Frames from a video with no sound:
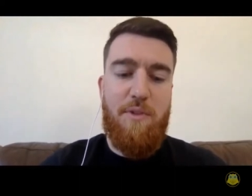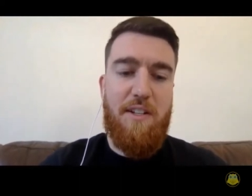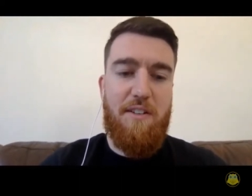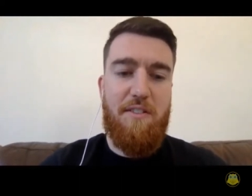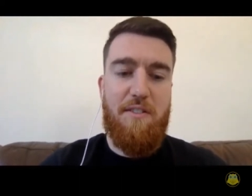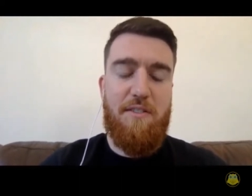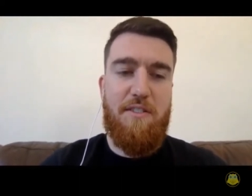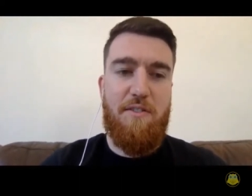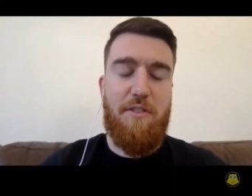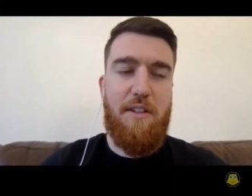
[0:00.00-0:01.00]
particular
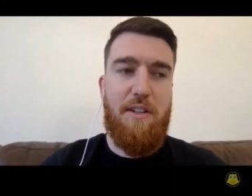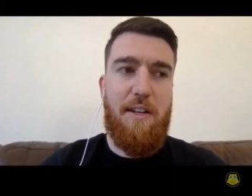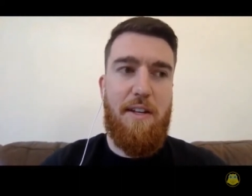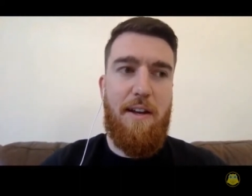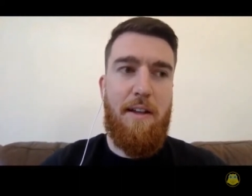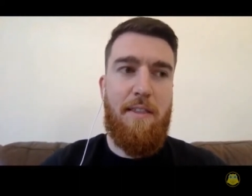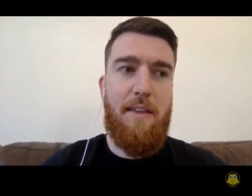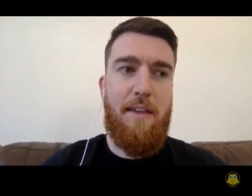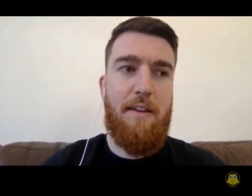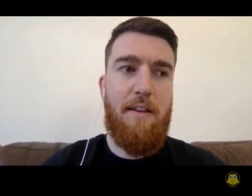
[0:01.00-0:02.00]
story i
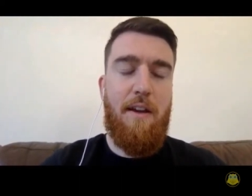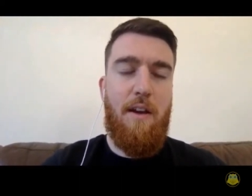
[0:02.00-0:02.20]
think